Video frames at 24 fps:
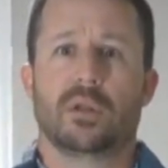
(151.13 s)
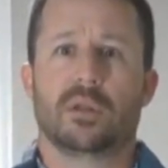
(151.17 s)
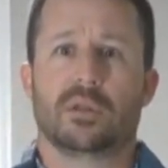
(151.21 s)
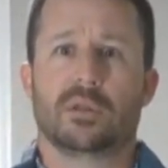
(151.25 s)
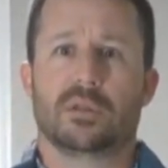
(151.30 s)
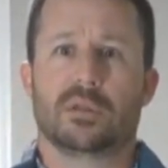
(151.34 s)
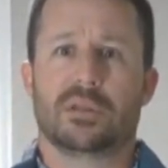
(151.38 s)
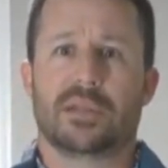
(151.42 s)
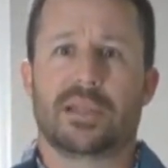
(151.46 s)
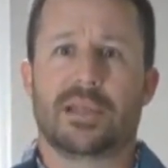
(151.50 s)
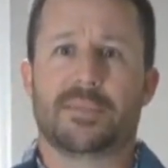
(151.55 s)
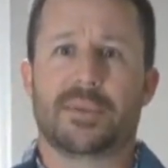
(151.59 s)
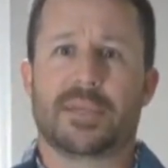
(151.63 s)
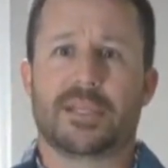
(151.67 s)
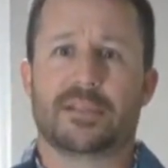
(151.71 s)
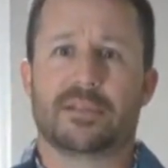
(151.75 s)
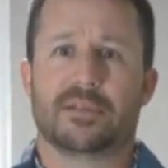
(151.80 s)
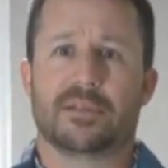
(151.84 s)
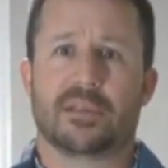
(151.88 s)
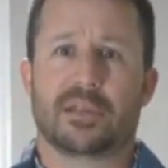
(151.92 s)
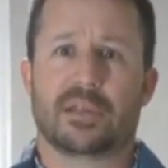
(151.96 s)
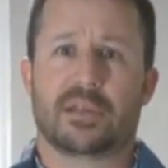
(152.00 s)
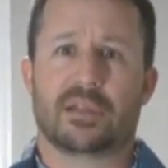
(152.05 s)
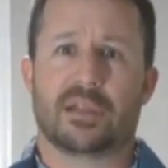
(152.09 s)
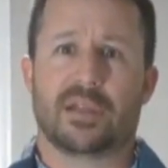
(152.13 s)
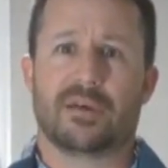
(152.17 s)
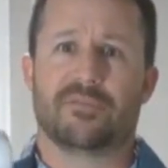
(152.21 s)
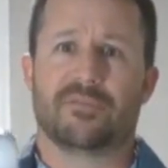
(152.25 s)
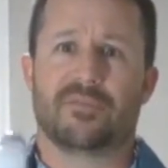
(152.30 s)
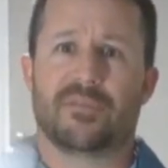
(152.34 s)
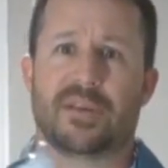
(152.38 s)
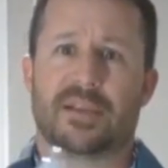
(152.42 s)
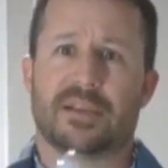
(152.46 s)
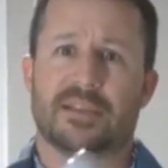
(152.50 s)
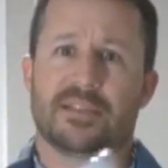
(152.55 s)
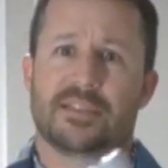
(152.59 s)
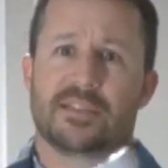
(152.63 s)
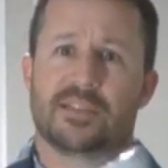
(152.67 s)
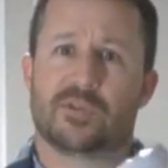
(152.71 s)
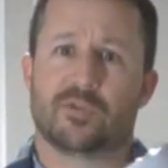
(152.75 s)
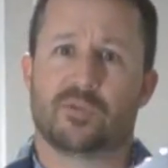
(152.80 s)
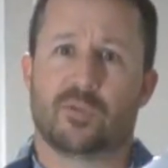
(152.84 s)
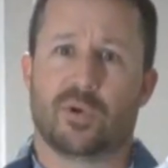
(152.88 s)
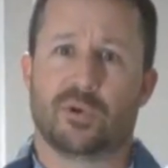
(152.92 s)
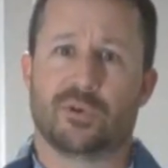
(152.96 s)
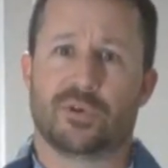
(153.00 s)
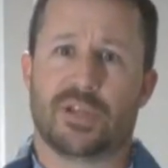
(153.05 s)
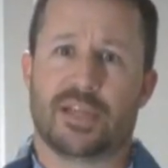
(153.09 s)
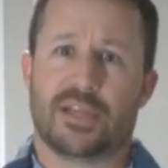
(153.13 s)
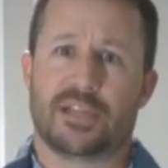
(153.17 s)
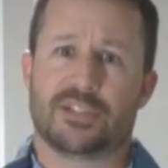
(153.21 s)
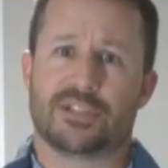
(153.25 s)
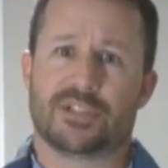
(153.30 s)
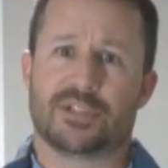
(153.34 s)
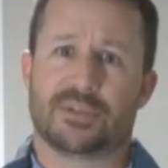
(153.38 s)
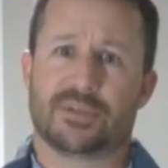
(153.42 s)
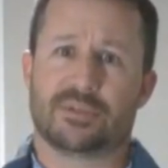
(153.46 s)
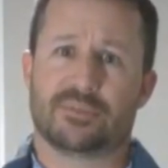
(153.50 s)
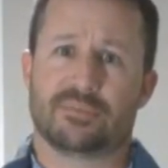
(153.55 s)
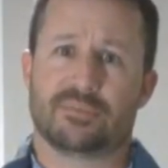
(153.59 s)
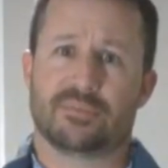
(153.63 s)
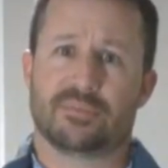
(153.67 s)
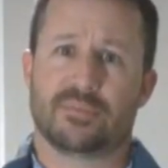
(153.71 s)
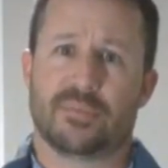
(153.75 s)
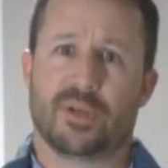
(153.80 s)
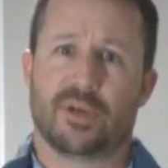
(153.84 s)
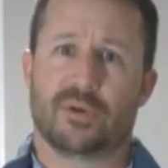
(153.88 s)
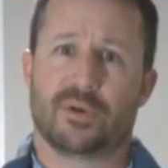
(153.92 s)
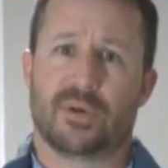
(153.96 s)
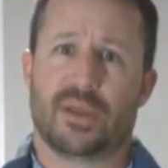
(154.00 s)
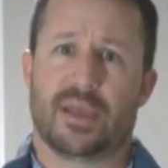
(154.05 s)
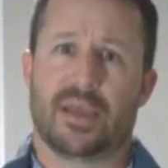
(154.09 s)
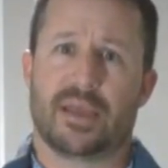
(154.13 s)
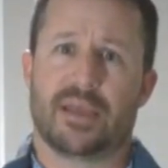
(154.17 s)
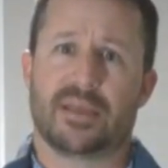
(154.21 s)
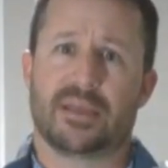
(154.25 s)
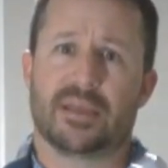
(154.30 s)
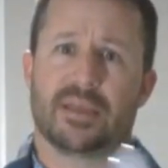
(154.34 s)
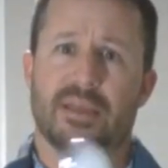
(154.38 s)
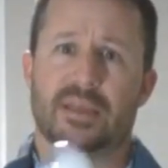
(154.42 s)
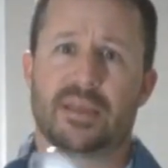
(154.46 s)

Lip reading: limit the club face rotation, okay?